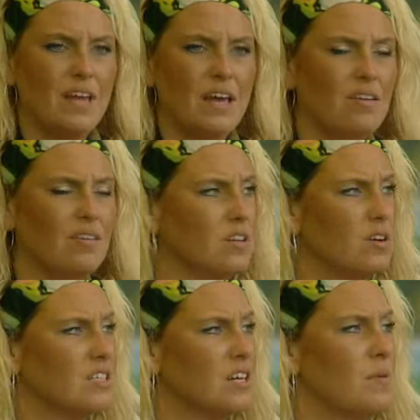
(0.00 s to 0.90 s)
had to come
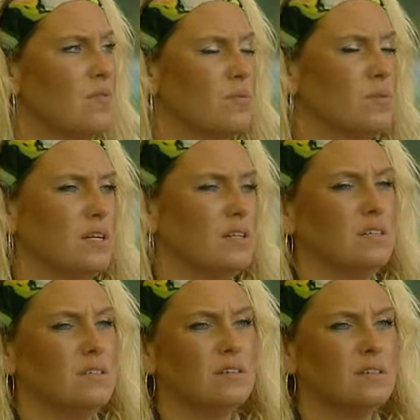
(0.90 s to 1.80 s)
in from the dentist, I
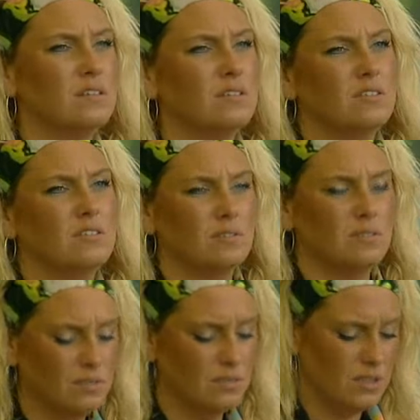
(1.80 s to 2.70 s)
couldn't hardly talk.
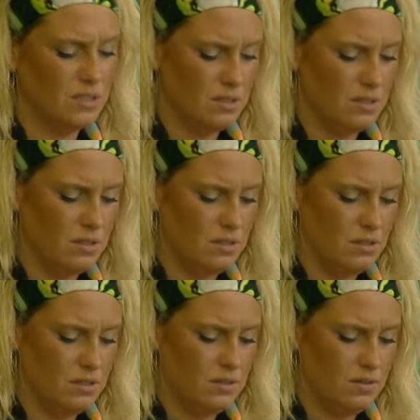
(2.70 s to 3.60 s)
It's mm.
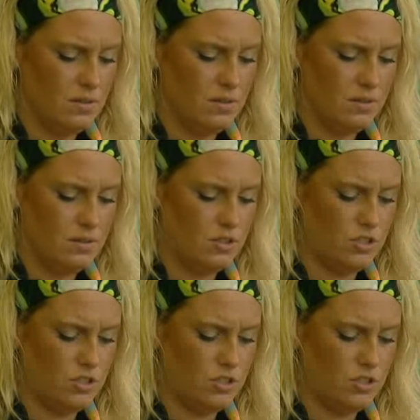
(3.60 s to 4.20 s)
Stew.